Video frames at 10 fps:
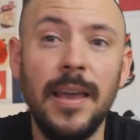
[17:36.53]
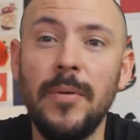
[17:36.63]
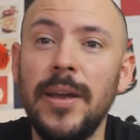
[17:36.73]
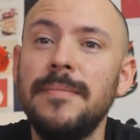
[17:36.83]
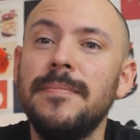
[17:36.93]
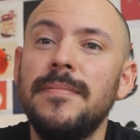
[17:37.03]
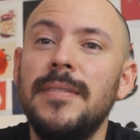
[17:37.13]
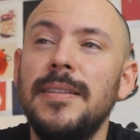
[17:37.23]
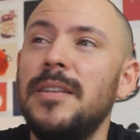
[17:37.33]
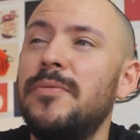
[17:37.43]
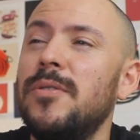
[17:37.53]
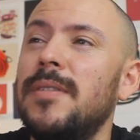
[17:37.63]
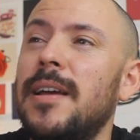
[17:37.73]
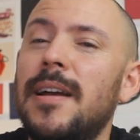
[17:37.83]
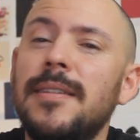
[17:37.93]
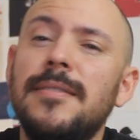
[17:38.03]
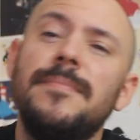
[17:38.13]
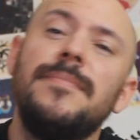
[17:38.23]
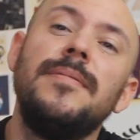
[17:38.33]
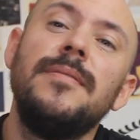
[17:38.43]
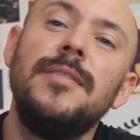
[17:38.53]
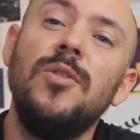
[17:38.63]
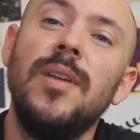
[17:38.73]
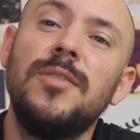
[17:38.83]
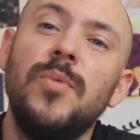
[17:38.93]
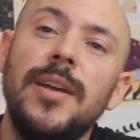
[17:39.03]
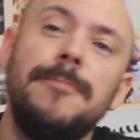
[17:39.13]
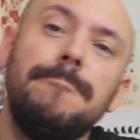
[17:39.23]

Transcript: Anyway, that's it for today guys. See you next week.